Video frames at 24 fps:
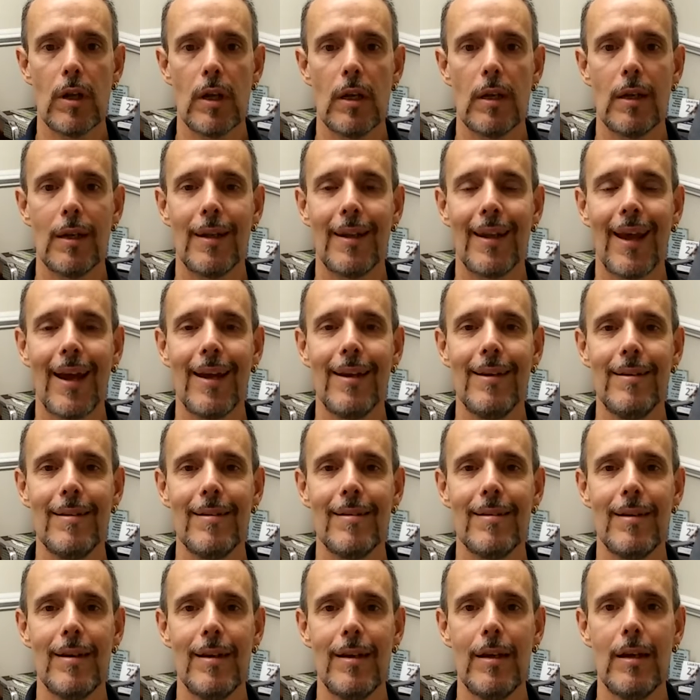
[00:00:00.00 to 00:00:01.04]
in
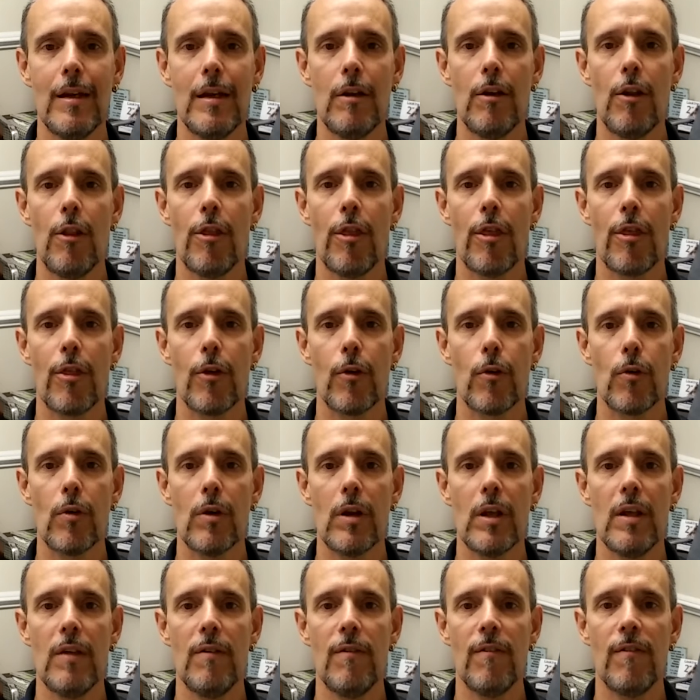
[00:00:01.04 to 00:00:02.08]

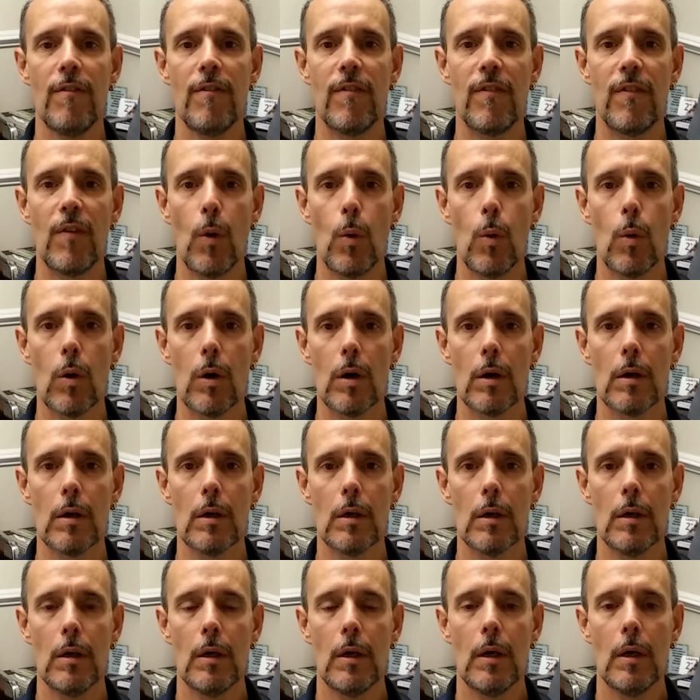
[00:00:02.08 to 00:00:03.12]
1934.